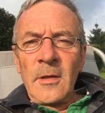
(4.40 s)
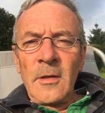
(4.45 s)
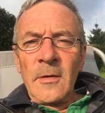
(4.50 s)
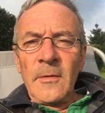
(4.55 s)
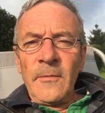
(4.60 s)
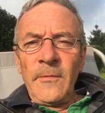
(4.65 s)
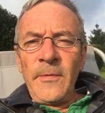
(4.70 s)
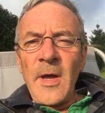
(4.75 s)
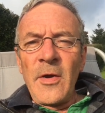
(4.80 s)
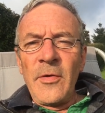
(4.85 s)

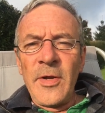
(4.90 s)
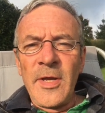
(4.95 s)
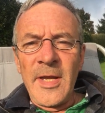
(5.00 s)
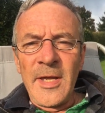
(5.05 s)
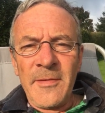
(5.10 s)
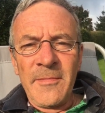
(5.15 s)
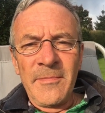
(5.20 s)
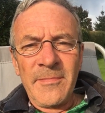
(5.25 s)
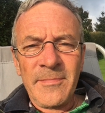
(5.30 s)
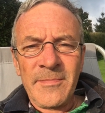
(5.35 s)

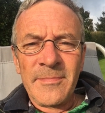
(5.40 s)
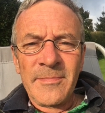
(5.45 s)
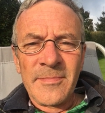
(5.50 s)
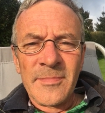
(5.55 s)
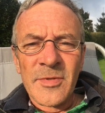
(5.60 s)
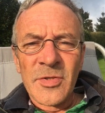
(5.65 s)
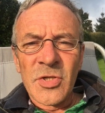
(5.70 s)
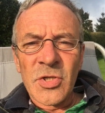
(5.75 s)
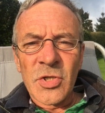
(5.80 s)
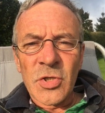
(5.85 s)
very
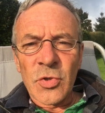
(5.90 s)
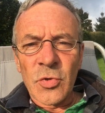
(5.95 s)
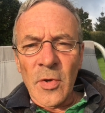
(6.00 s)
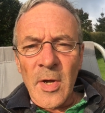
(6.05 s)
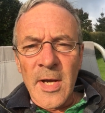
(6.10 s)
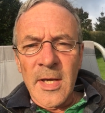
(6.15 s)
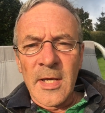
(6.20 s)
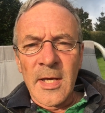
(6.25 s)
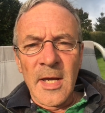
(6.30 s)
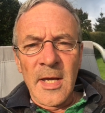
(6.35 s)

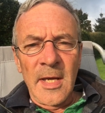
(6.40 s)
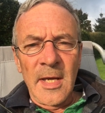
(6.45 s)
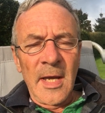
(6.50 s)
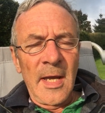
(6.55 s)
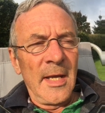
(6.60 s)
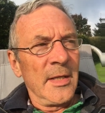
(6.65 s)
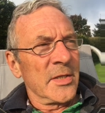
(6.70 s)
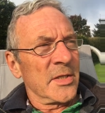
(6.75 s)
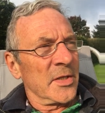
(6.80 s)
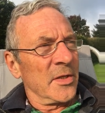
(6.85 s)
striking
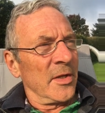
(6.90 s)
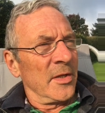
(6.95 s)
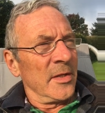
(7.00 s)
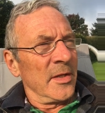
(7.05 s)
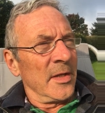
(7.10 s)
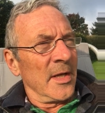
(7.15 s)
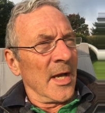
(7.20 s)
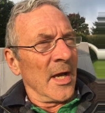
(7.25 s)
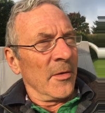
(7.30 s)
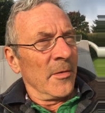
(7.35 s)
incident
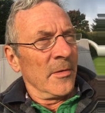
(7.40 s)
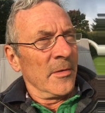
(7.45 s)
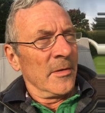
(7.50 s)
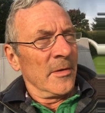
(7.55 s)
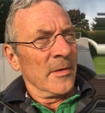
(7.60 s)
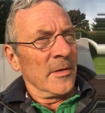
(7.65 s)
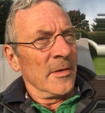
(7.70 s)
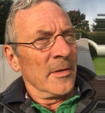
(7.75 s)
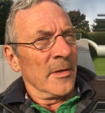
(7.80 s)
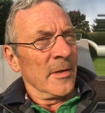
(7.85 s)
now
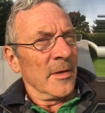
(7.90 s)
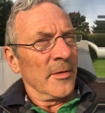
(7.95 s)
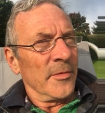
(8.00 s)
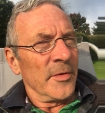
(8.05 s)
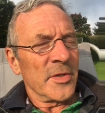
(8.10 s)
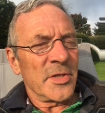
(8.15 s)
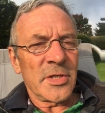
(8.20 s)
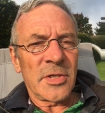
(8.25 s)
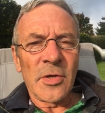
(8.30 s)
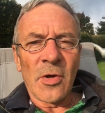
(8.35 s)
at the
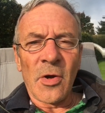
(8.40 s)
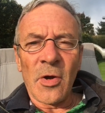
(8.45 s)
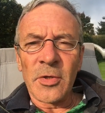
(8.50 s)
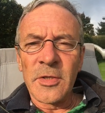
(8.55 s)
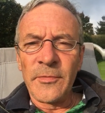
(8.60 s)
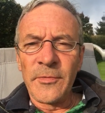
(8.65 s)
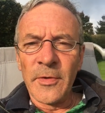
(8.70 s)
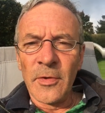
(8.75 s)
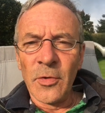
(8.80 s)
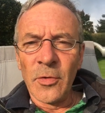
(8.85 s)
start
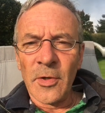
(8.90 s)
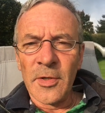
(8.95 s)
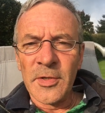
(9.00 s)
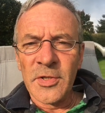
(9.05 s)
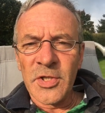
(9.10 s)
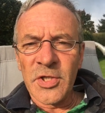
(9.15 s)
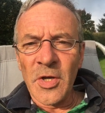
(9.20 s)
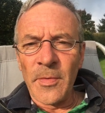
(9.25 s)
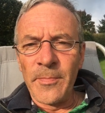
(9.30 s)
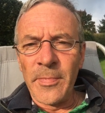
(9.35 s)
of the Lord's
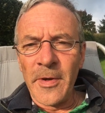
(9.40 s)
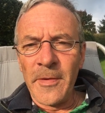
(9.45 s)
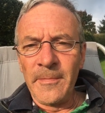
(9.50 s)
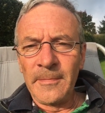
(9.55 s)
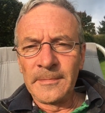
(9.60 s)
Supper,